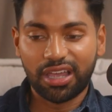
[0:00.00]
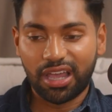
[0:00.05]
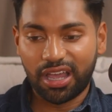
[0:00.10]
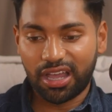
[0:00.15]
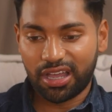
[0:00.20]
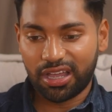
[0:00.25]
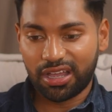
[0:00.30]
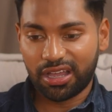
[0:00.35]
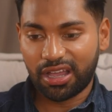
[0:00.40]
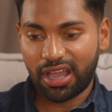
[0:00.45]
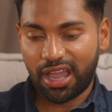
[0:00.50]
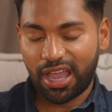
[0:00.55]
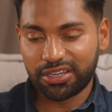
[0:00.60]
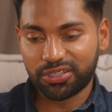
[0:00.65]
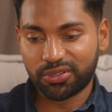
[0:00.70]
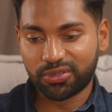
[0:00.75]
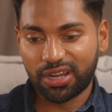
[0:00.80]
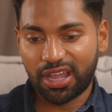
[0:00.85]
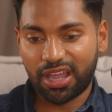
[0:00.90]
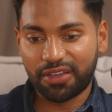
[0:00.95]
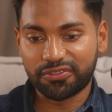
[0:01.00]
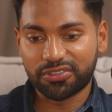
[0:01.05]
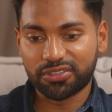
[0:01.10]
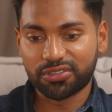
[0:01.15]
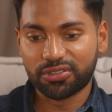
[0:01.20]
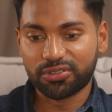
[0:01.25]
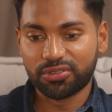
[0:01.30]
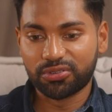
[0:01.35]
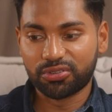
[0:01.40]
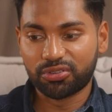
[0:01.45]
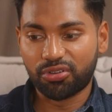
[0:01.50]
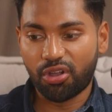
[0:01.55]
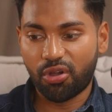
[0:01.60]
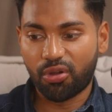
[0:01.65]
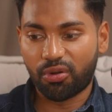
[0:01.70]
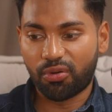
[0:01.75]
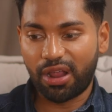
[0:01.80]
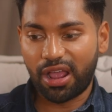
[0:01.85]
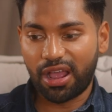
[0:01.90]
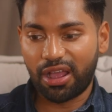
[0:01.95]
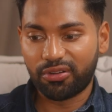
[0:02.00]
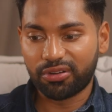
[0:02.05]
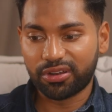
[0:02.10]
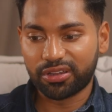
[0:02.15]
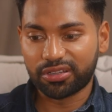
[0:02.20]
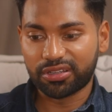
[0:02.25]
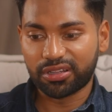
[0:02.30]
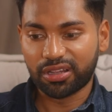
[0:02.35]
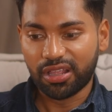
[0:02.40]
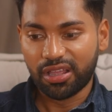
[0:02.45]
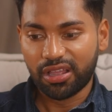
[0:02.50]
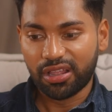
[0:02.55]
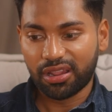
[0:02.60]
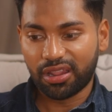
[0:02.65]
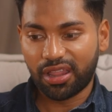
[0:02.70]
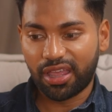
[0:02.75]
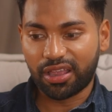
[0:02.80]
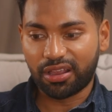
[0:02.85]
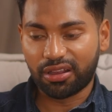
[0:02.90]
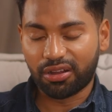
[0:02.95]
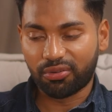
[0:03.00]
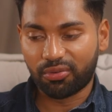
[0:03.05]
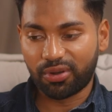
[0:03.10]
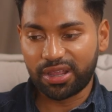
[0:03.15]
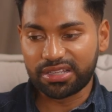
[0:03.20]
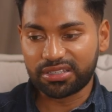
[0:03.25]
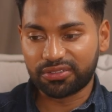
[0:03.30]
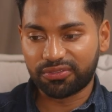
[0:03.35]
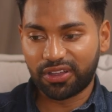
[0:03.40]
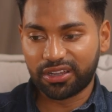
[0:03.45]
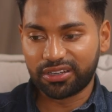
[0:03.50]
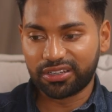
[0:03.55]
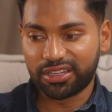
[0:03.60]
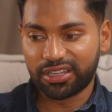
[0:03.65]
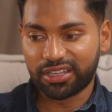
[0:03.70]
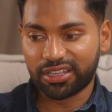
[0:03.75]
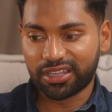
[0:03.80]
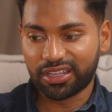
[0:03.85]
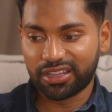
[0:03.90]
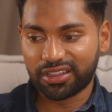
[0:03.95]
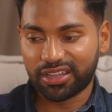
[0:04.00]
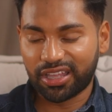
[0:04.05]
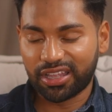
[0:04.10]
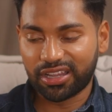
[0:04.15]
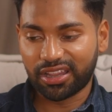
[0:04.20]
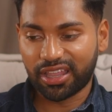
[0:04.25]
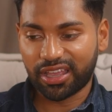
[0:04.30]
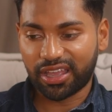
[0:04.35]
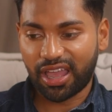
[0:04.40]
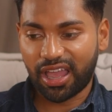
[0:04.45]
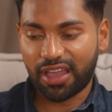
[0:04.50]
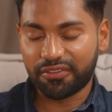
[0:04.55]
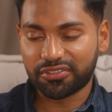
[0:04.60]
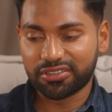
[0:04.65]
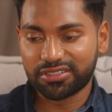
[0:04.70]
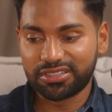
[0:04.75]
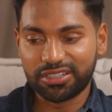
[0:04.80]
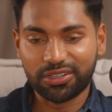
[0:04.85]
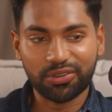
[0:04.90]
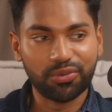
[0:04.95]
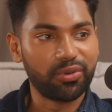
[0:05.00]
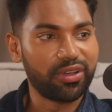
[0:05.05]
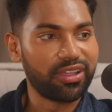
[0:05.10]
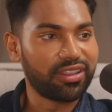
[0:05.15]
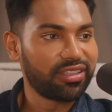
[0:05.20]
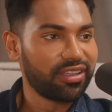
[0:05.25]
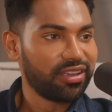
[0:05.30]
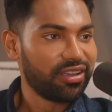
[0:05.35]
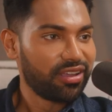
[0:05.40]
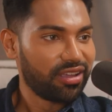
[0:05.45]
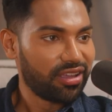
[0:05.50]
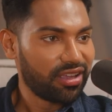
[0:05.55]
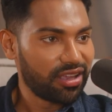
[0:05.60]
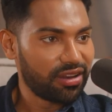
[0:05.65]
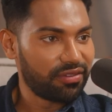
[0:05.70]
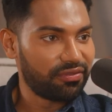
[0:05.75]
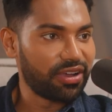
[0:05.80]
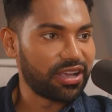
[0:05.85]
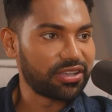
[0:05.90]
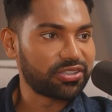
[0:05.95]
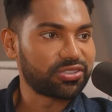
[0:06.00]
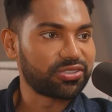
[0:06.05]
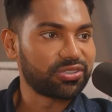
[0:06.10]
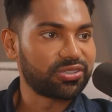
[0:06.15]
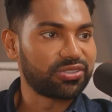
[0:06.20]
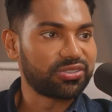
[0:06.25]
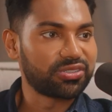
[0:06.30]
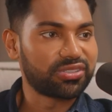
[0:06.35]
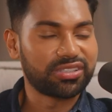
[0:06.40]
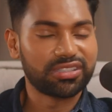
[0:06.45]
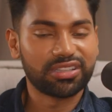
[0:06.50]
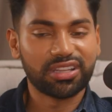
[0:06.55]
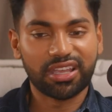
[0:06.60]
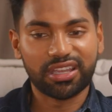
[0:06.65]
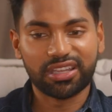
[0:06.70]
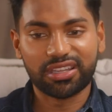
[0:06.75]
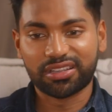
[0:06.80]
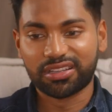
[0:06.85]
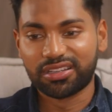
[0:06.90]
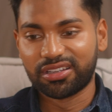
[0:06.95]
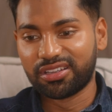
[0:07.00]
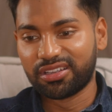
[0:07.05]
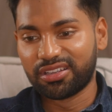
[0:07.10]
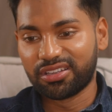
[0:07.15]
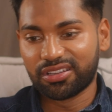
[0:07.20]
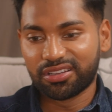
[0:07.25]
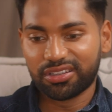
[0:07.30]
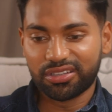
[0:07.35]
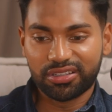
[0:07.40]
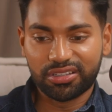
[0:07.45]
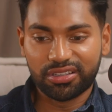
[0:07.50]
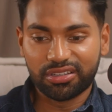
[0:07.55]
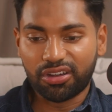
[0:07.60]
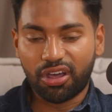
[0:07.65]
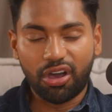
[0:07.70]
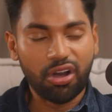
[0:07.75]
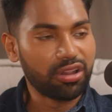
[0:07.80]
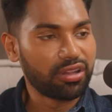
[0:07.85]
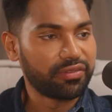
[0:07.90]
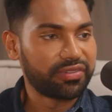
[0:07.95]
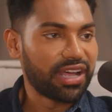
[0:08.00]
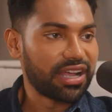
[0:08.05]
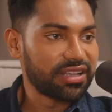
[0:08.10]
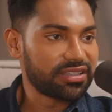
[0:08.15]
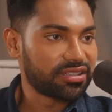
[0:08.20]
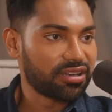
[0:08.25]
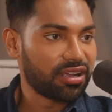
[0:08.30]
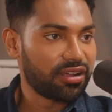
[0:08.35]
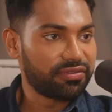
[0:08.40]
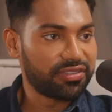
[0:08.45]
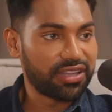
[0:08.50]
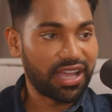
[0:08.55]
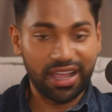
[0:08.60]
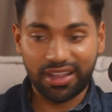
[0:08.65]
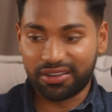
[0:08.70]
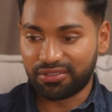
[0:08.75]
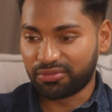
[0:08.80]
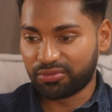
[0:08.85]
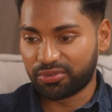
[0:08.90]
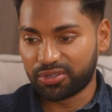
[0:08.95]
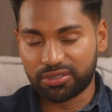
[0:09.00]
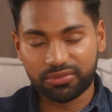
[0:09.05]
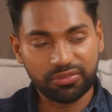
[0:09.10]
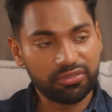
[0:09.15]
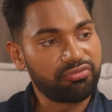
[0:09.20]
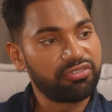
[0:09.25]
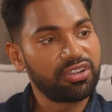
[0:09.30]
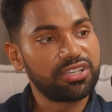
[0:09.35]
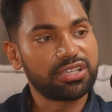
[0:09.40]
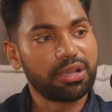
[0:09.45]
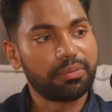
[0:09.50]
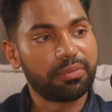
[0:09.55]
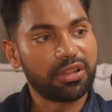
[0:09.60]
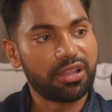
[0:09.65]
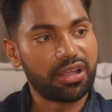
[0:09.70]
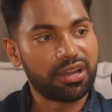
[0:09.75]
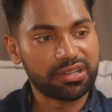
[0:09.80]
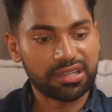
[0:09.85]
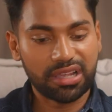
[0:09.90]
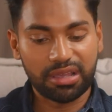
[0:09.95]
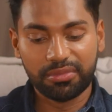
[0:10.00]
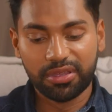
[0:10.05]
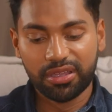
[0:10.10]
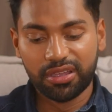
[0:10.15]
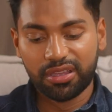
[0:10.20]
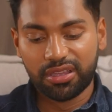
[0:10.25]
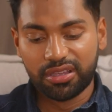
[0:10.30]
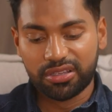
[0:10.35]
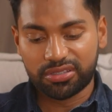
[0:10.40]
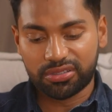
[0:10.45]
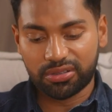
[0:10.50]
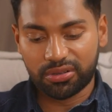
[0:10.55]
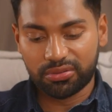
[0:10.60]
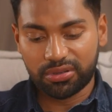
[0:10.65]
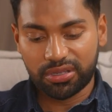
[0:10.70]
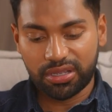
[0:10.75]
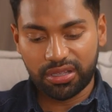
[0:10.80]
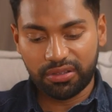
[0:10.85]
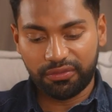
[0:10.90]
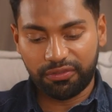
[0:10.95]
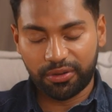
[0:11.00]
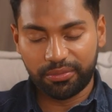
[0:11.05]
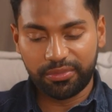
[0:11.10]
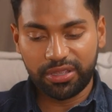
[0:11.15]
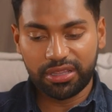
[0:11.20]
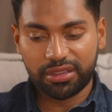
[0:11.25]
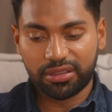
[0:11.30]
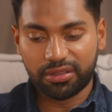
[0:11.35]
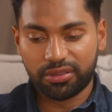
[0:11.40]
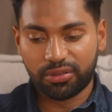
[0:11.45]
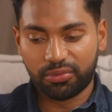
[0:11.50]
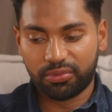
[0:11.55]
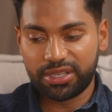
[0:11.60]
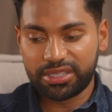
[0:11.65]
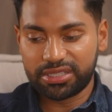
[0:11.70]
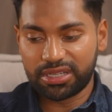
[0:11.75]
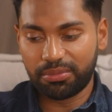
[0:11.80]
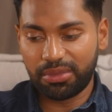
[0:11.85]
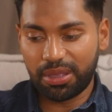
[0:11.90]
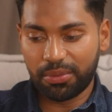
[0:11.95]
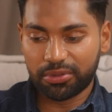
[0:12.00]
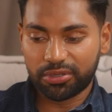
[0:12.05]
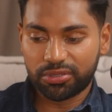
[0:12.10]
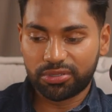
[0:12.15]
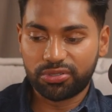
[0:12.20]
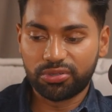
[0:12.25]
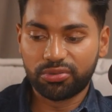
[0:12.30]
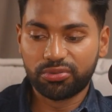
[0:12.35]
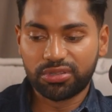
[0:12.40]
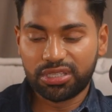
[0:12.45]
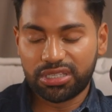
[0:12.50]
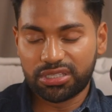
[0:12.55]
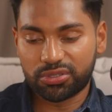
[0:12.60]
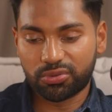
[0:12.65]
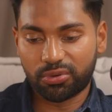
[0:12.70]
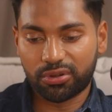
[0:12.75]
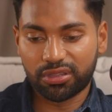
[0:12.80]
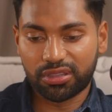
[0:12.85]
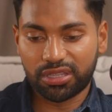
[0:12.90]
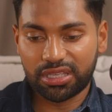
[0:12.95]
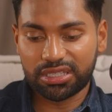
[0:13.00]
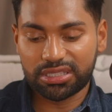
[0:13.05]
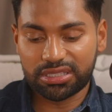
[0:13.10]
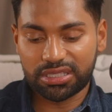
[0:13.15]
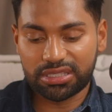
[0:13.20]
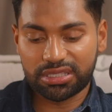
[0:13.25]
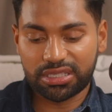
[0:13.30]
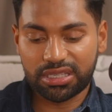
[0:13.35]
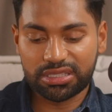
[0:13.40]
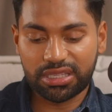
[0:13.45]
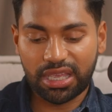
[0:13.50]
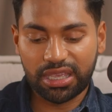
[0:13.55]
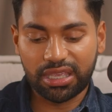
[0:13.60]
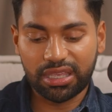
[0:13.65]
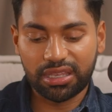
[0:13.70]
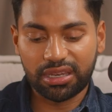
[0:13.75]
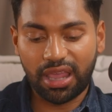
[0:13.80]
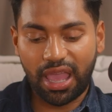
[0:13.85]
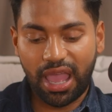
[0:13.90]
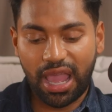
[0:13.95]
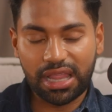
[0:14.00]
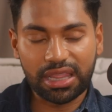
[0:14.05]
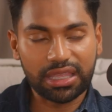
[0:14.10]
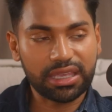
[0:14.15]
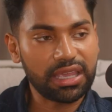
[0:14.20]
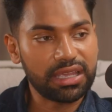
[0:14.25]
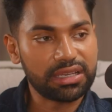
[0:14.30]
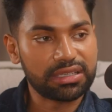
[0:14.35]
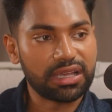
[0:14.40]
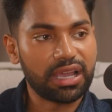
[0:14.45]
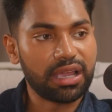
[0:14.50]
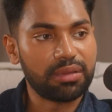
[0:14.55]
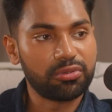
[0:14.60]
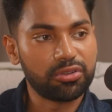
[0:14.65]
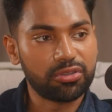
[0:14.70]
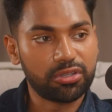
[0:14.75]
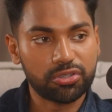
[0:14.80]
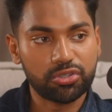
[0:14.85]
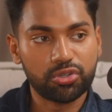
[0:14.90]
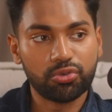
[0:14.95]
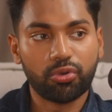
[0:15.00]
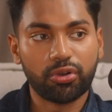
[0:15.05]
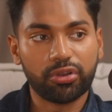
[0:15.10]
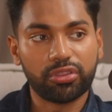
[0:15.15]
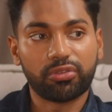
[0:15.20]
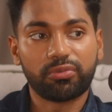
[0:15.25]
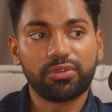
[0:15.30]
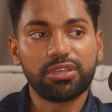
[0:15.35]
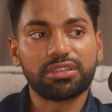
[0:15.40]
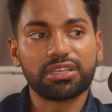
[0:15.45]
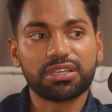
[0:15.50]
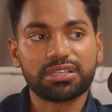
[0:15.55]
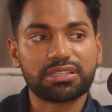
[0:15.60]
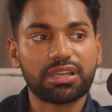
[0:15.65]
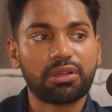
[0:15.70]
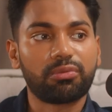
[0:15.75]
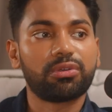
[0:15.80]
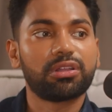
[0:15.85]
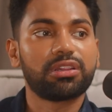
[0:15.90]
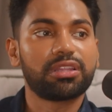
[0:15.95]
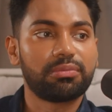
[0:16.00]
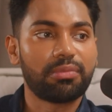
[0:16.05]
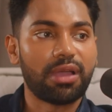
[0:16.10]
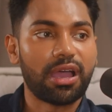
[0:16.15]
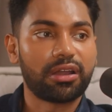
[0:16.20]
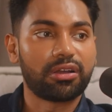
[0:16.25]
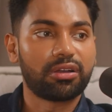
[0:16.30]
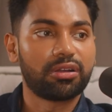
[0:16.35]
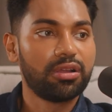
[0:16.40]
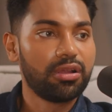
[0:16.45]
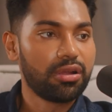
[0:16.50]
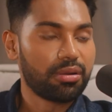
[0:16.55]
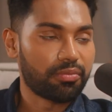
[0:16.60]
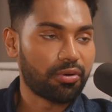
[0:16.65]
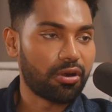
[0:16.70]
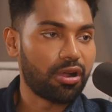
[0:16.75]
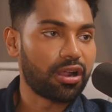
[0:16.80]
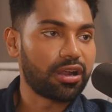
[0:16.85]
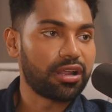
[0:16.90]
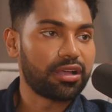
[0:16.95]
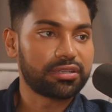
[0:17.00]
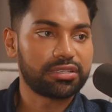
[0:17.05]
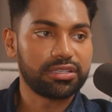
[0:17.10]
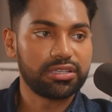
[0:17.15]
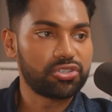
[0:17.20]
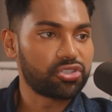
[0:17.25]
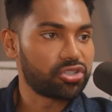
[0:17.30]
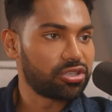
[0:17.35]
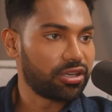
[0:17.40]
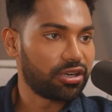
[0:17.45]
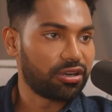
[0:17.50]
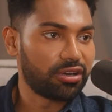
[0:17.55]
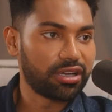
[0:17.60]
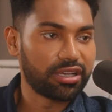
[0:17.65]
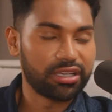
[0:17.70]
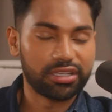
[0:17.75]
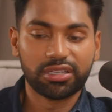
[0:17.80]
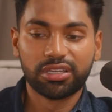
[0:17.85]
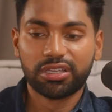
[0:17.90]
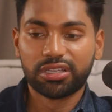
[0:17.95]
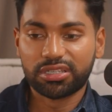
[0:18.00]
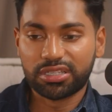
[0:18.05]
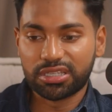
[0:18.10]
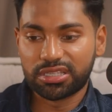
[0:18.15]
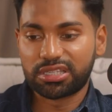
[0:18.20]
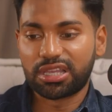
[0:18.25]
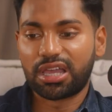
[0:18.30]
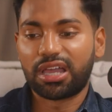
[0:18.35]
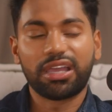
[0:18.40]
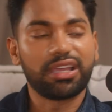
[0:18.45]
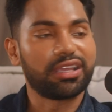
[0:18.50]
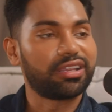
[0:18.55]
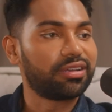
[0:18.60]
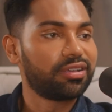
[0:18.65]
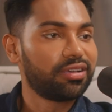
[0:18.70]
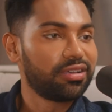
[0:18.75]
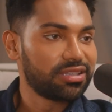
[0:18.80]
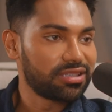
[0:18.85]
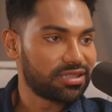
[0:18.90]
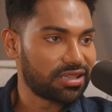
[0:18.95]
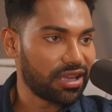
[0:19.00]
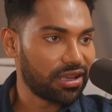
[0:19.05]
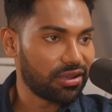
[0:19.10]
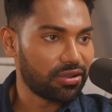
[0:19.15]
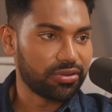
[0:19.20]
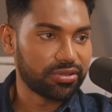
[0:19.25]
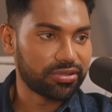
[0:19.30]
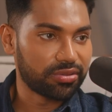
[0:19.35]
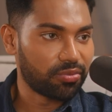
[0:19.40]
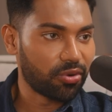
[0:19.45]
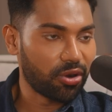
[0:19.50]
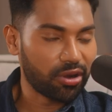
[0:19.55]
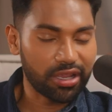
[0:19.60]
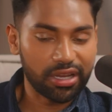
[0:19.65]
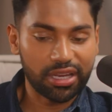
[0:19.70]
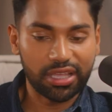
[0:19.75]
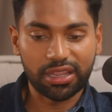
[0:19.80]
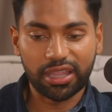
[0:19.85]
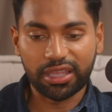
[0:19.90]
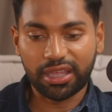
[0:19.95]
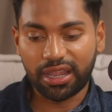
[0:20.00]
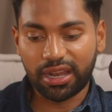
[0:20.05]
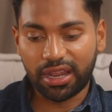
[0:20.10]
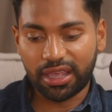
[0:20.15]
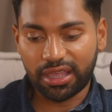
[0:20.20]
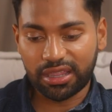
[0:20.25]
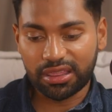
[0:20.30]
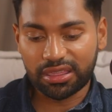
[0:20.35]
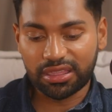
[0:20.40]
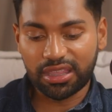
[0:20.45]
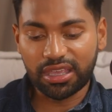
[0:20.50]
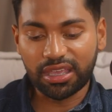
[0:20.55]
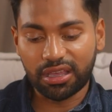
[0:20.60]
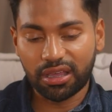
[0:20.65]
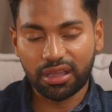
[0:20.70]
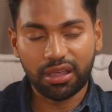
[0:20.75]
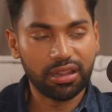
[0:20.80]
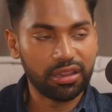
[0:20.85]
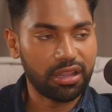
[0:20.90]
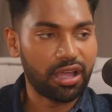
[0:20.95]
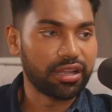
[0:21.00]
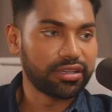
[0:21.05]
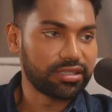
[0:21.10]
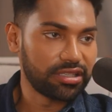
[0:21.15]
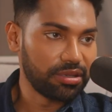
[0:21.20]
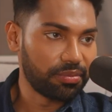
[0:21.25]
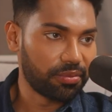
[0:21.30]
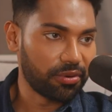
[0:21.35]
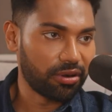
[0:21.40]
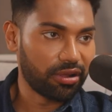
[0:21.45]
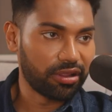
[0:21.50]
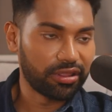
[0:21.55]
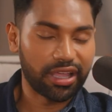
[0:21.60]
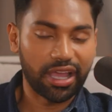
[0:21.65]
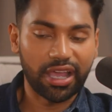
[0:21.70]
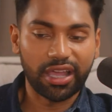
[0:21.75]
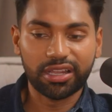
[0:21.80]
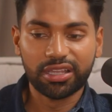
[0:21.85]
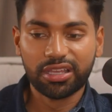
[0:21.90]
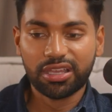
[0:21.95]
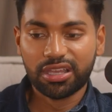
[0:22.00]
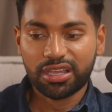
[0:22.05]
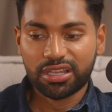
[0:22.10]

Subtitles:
I don't have to go around and raise funding and then have to deal with investors and all of that stuff. That frees up a lot of time. So for me, the reason I'm able to do these sort of things is because I can allocate time to the 2 or 3 things that really matter: product, engineering, design, sales, marketing, and I can think a lot deeper on that.